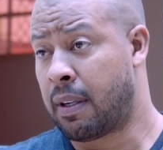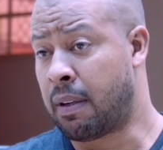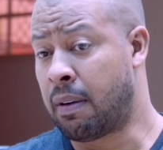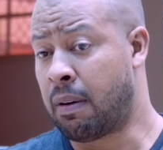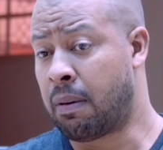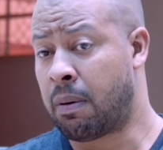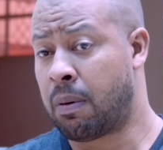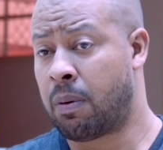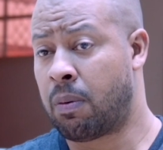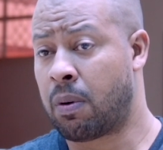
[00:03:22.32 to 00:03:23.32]
You
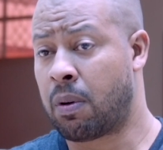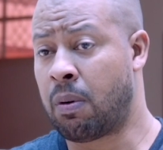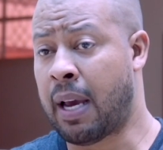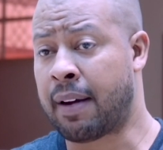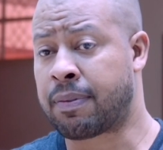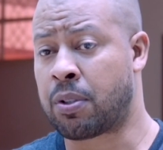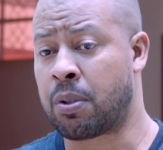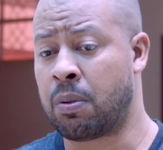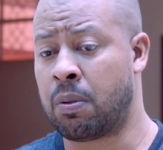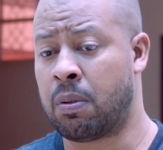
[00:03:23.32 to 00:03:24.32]
have
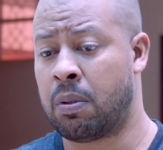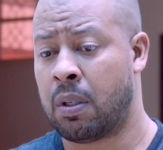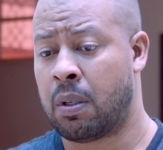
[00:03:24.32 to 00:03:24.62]
to